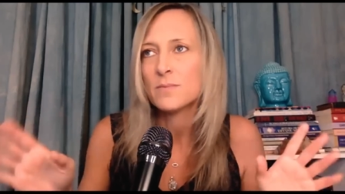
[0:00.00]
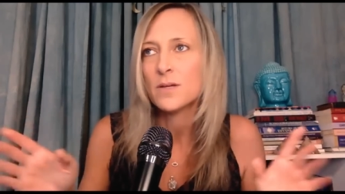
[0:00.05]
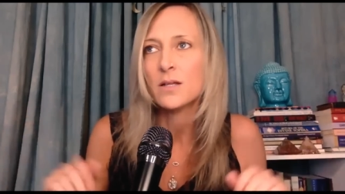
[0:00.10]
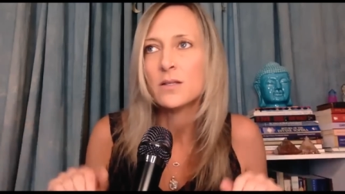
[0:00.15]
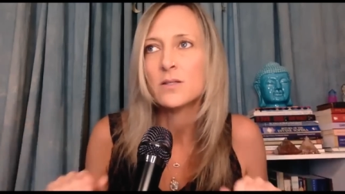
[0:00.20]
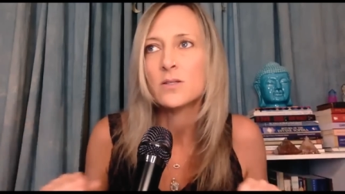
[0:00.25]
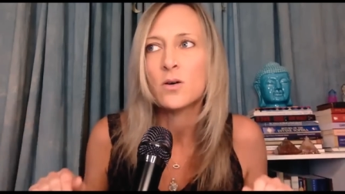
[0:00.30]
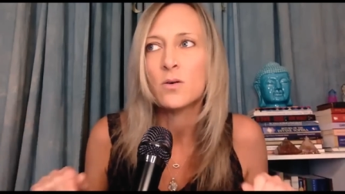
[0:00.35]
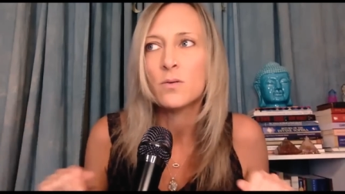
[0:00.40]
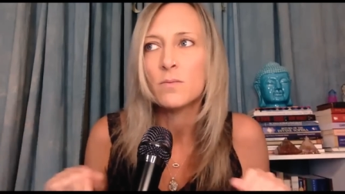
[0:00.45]
I
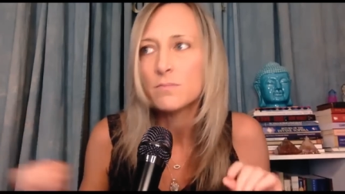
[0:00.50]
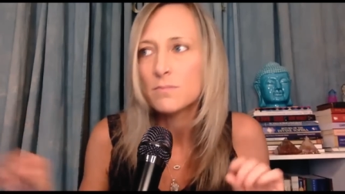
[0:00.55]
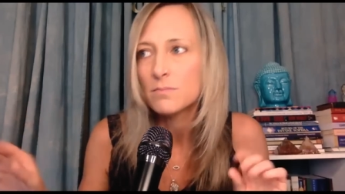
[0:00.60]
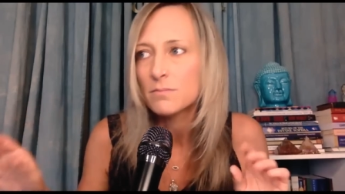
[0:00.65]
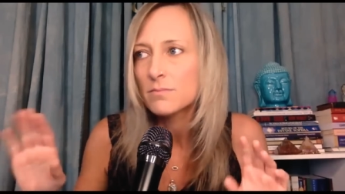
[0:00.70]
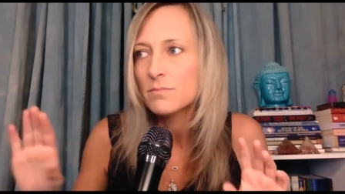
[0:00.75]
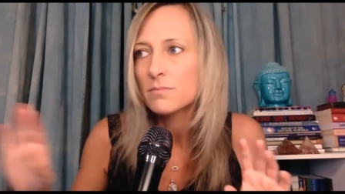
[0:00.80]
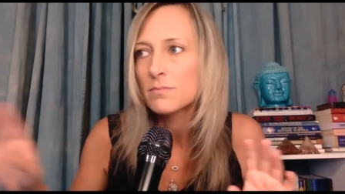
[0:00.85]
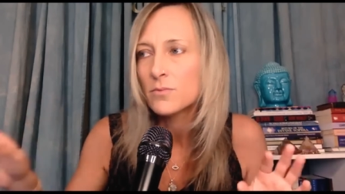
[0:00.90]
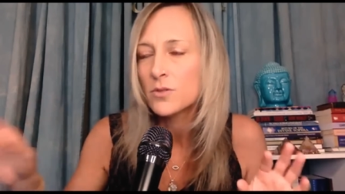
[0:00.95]
don't
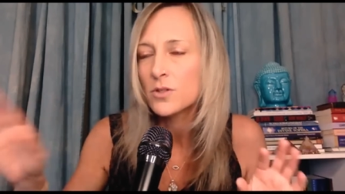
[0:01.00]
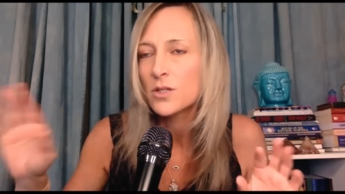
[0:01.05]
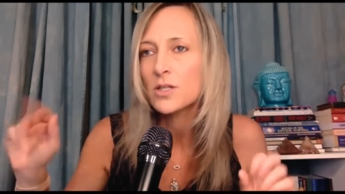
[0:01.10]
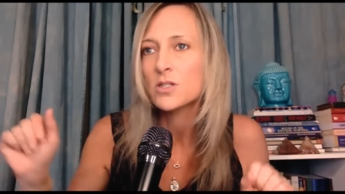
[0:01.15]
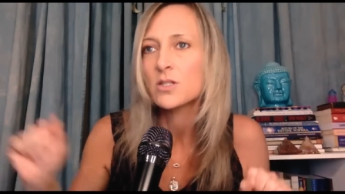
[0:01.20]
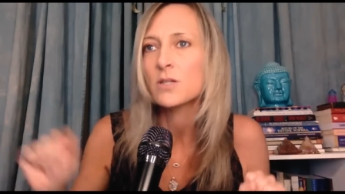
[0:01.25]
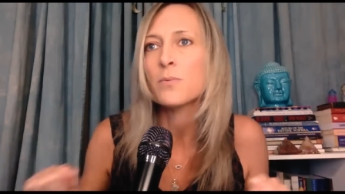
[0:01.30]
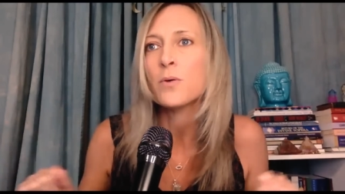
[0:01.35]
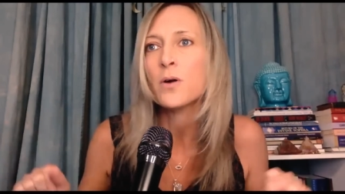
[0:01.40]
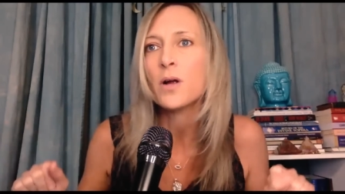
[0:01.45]
really
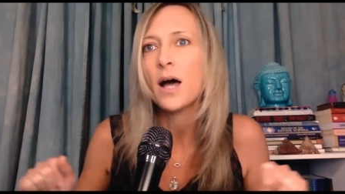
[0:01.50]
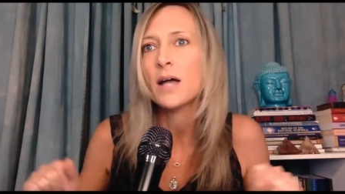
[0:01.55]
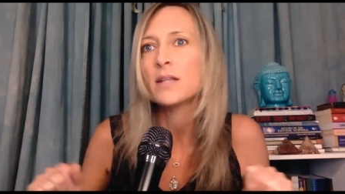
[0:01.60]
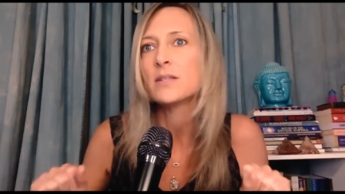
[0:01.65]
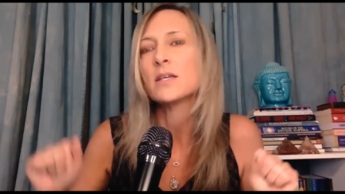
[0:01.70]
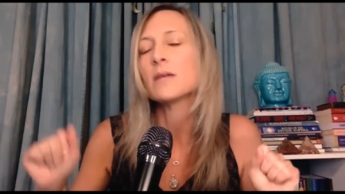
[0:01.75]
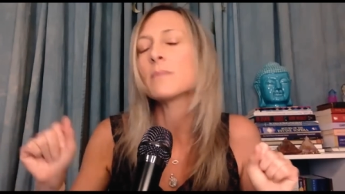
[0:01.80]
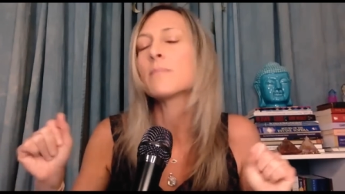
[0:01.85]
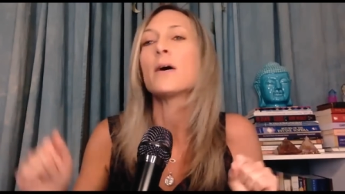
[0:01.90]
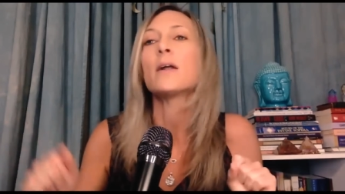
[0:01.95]
support
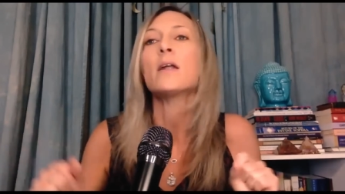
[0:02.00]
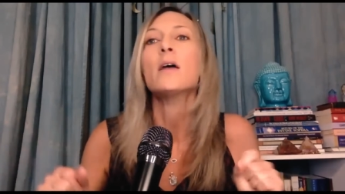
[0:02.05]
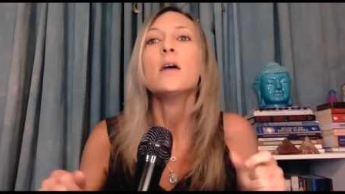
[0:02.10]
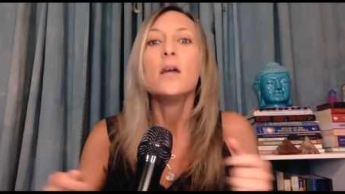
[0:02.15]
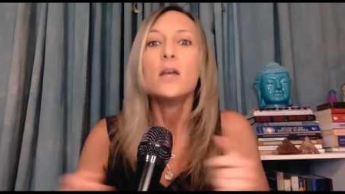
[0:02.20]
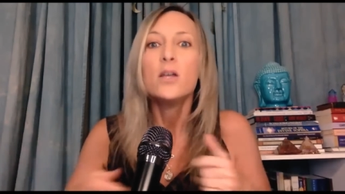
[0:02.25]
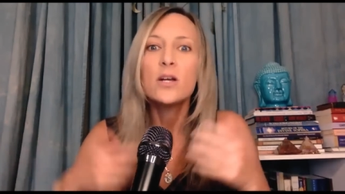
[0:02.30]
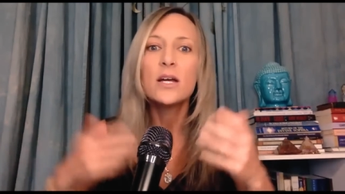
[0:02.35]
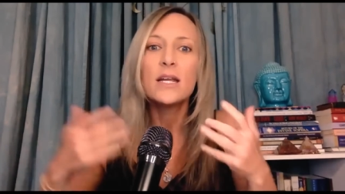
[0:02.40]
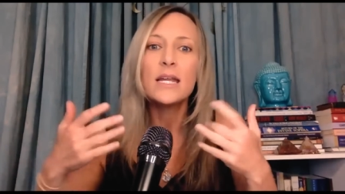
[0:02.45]
hunting, but
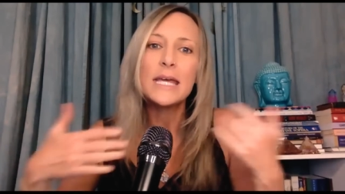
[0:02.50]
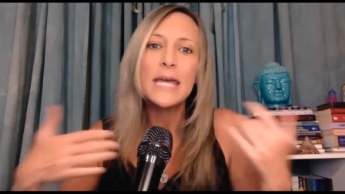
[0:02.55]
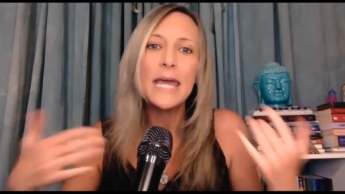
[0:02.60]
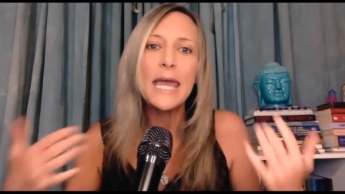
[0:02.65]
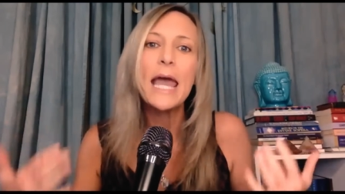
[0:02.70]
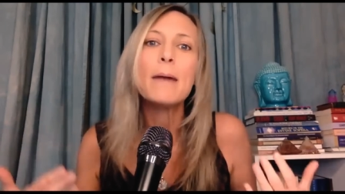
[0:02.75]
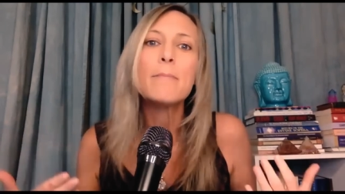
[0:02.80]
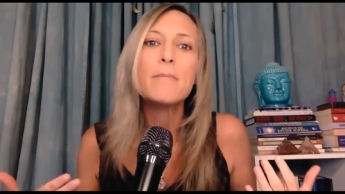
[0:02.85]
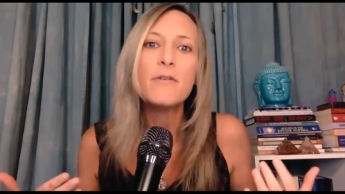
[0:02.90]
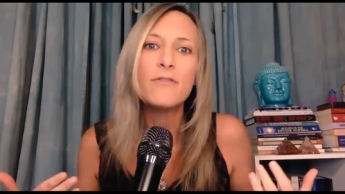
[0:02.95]
you're going to
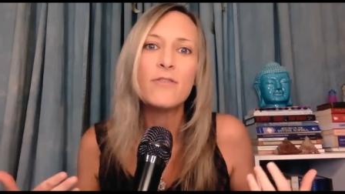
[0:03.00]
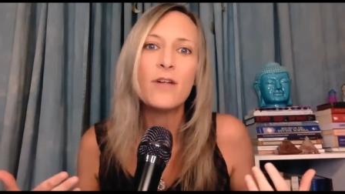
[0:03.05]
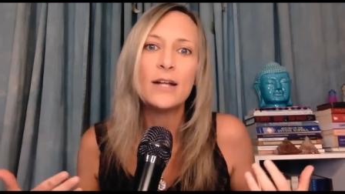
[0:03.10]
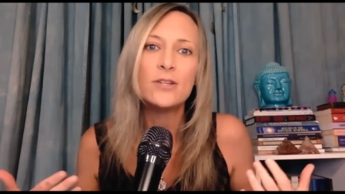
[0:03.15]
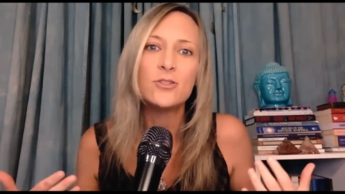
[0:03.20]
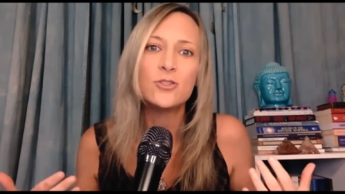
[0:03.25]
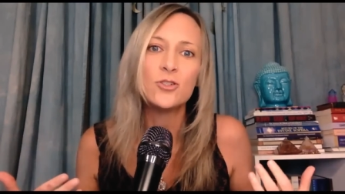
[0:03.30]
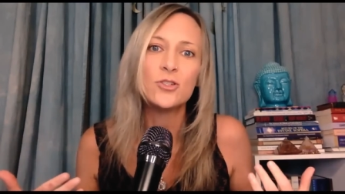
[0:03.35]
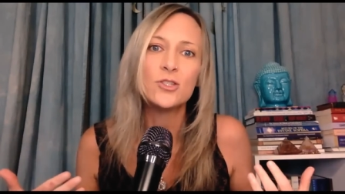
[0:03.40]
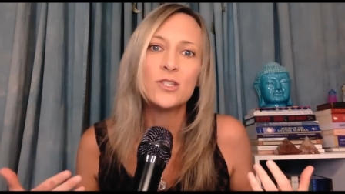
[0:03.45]

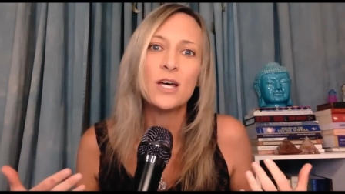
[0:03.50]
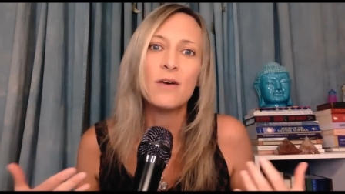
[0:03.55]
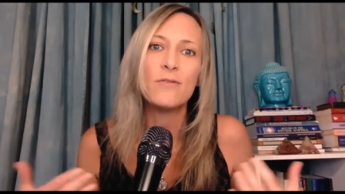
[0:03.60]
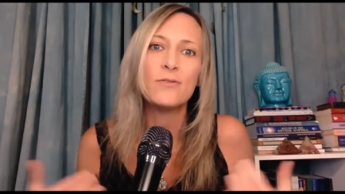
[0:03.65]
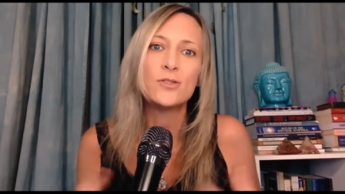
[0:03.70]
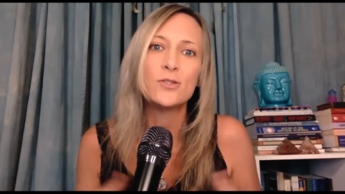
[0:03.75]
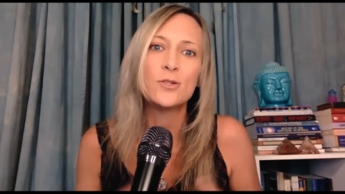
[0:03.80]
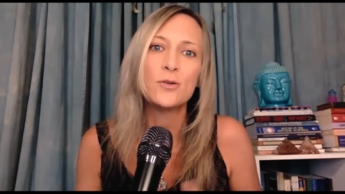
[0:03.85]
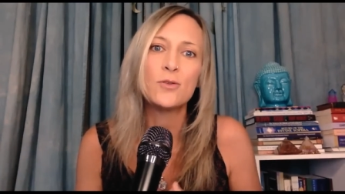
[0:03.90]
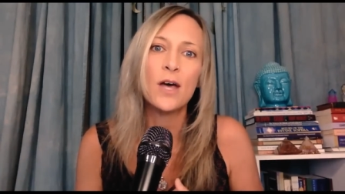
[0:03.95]
camouflage
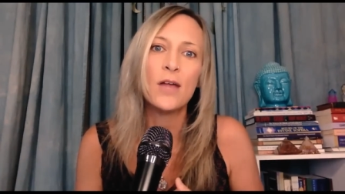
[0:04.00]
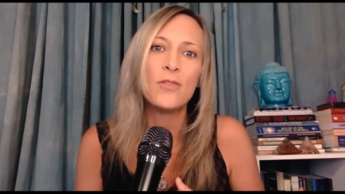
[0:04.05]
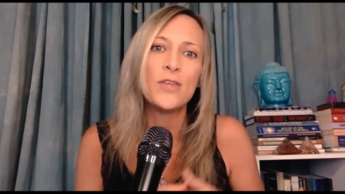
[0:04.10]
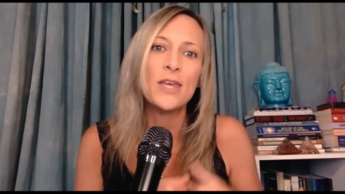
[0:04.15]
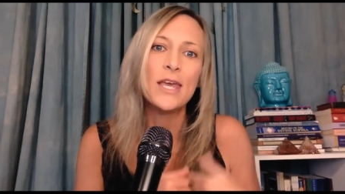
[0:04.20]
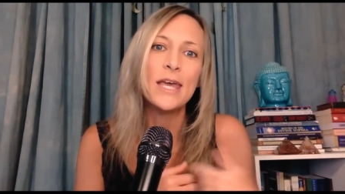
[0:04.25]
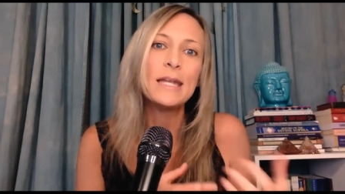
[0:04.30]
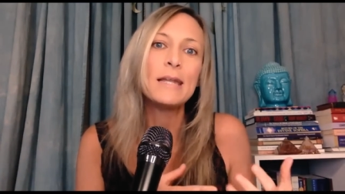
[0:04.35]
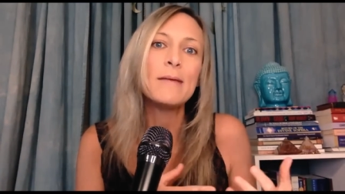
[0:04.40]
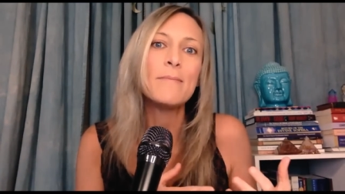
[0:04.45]
yourself so that
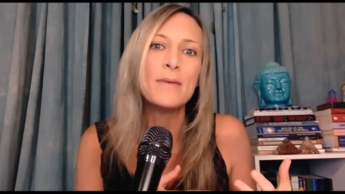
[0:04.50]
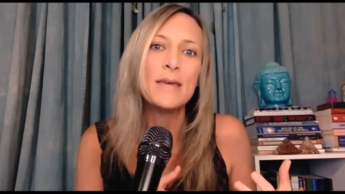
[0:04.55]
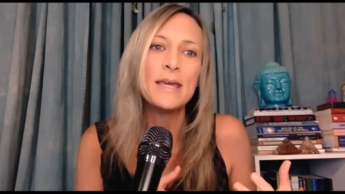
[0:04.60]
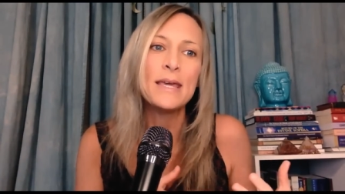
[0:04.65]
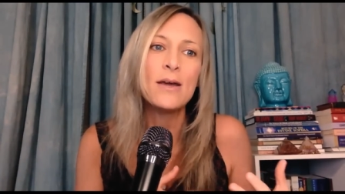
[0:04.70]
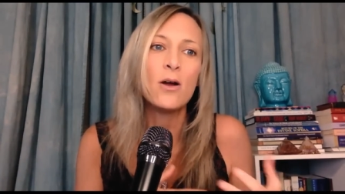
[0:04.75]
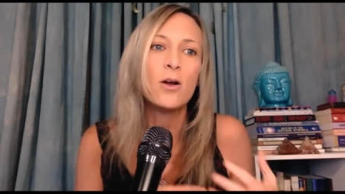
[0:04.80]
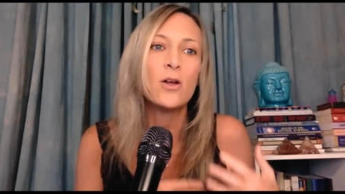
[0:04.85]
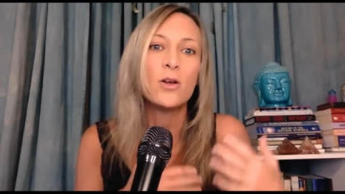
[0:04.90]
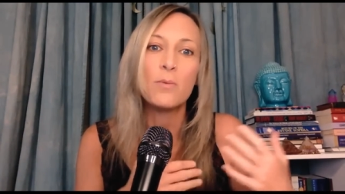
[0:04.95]
the
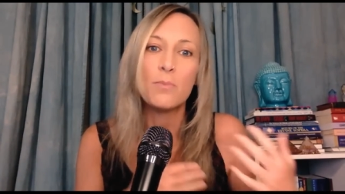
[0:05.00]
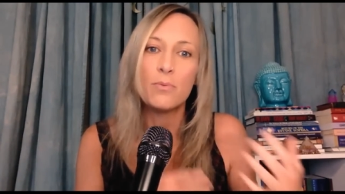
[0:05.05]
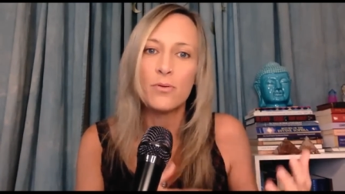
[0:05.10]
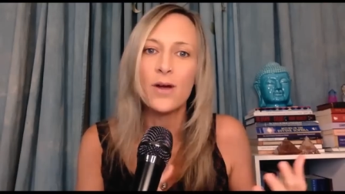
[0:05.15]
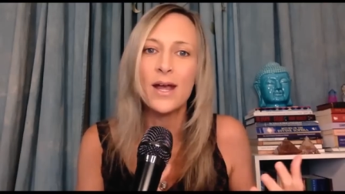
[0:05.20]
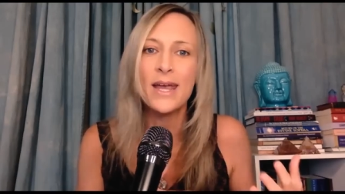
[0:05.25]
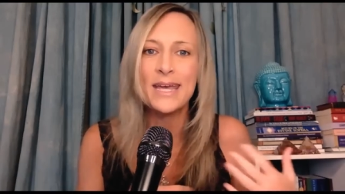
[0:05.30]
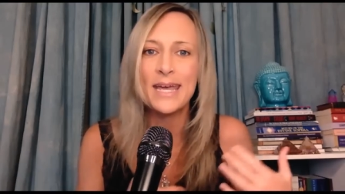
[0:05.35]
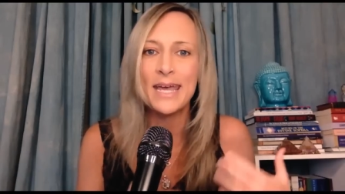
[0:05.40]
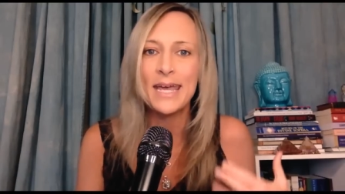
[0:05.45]
enemy or your
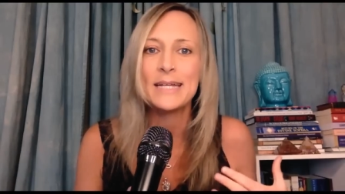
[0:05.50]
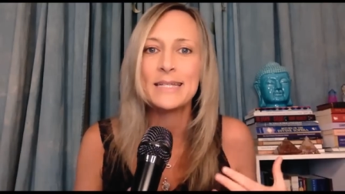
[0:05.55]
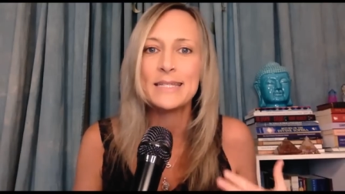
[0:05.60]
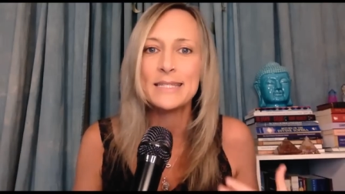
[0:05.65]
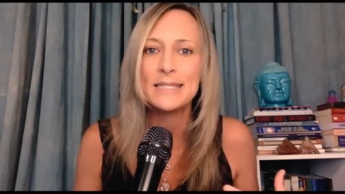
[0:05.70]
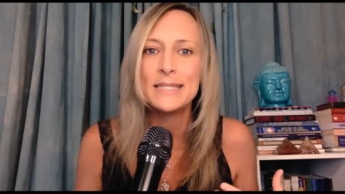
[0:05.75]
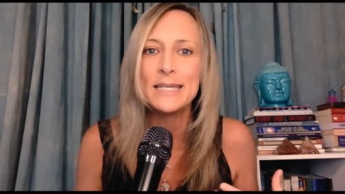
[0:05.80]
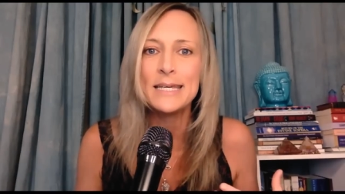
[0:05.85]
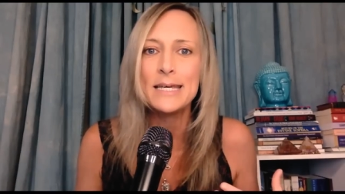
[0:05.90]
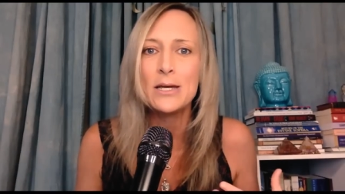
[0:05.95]
prey can't
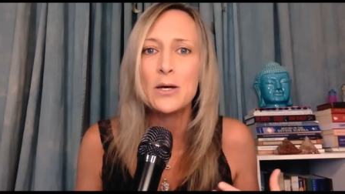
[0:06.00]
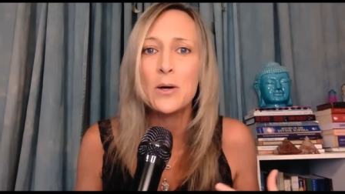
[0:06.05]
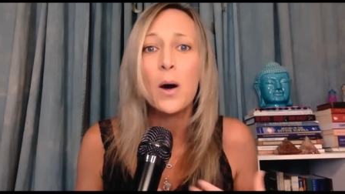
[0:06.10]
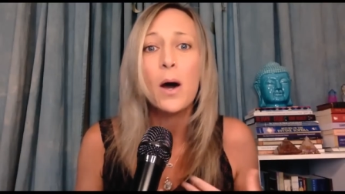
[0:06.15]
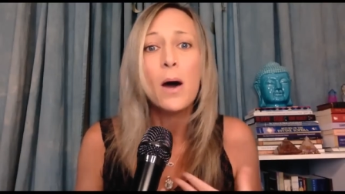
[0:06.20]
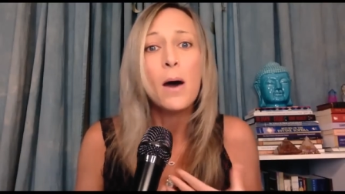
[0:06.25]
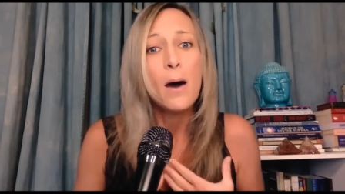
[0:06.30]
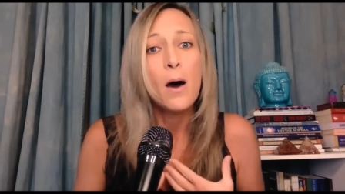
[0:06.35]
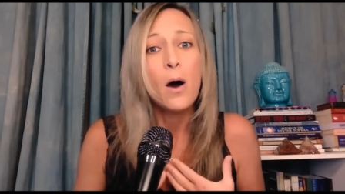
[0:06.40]
see you.